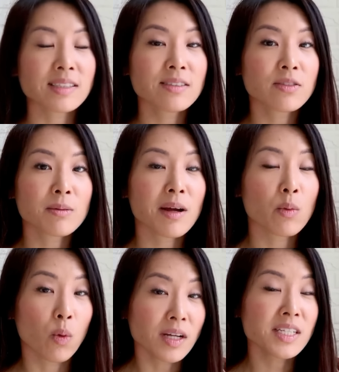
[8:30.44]
that's it for my
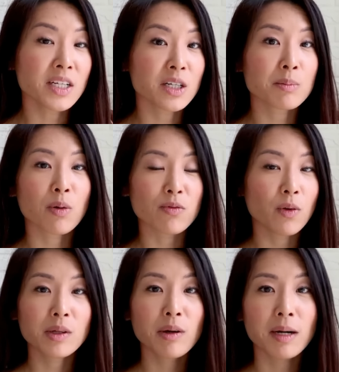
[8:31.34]
1 year
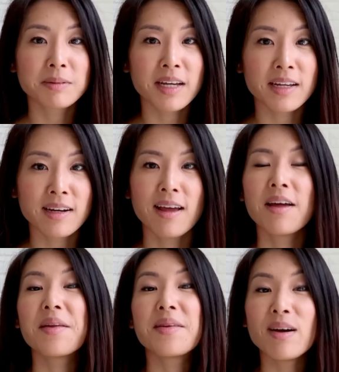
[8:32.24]
portfolio update.
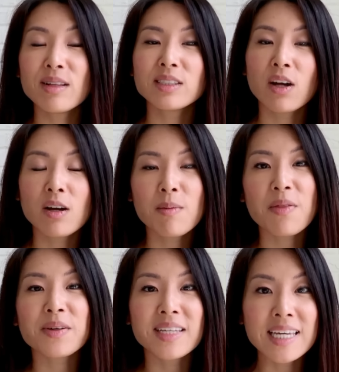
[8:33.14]
Now let's talk
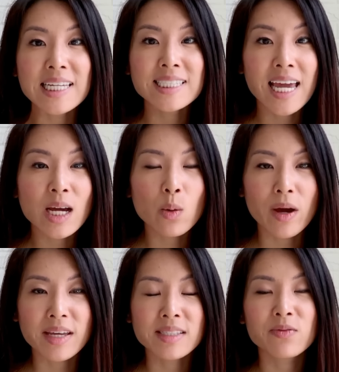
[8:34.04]
about the key
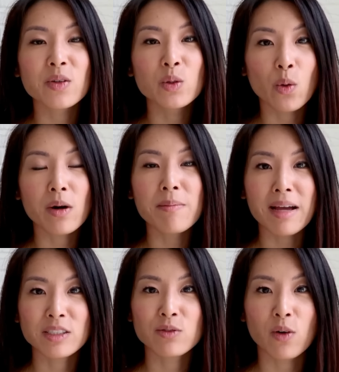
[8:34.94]
takeaways for your
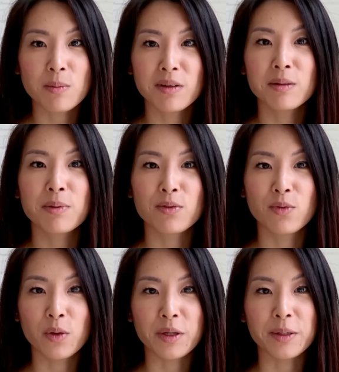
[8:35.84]
Magic Formula
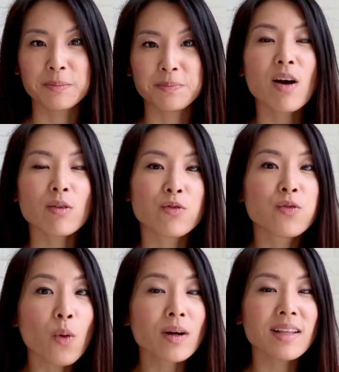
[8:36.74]
portfolio. I've got
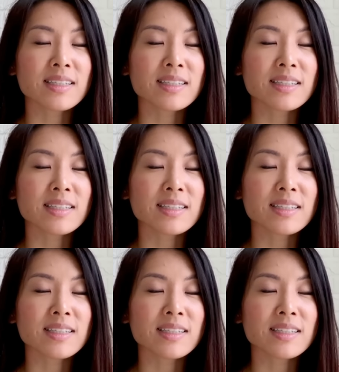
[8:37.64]
4